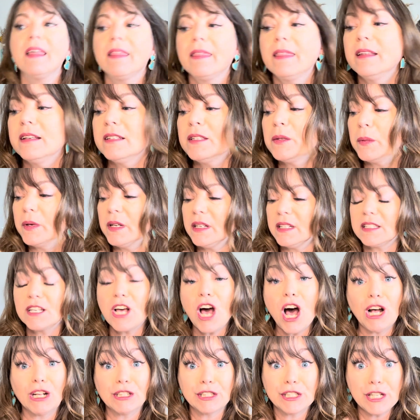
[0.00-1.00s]
This one is
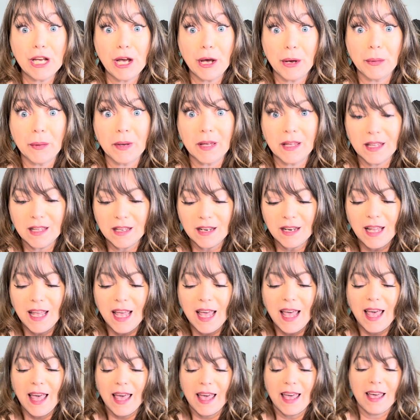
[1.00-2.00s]
called Token,
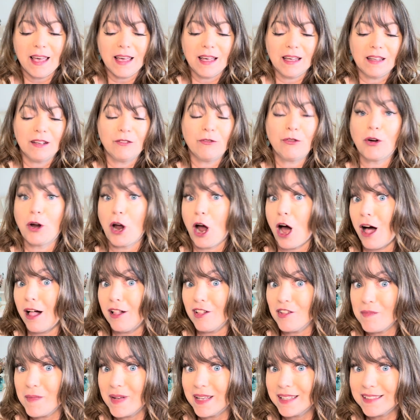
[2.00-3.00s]
and for all
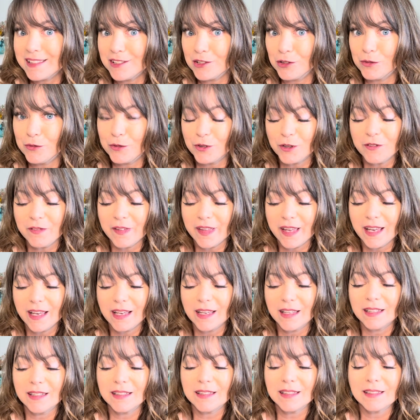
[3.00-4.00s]
of my silver
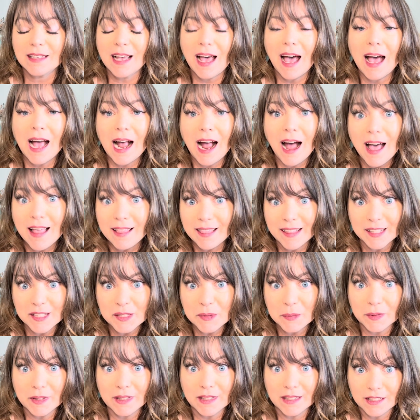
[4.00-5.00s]
fans, I got
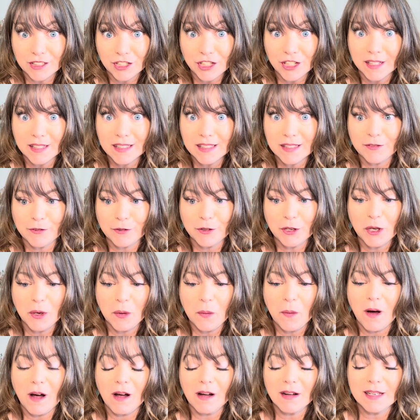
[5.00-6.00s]
this one just for you
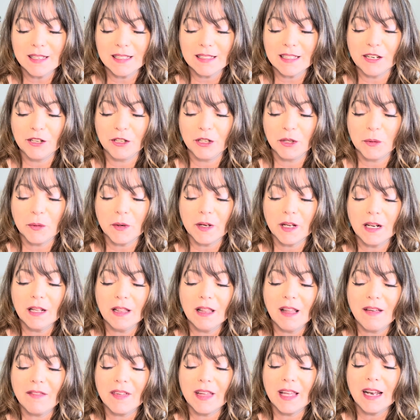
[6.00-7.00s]
all because I knew you were going to
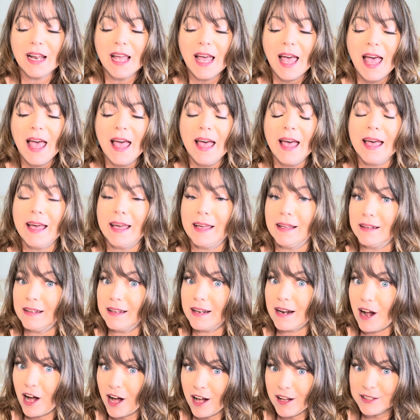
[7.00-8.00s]
love it. And
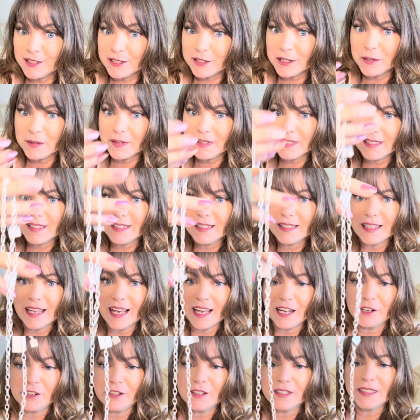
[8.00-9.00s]
it also is
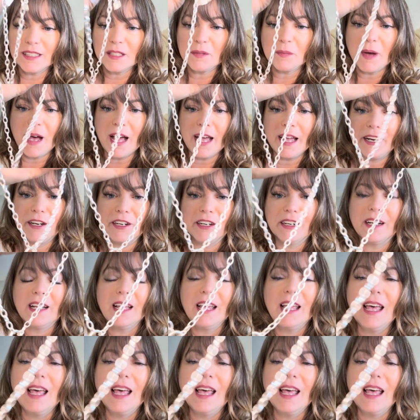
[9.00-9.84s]
designer inspired.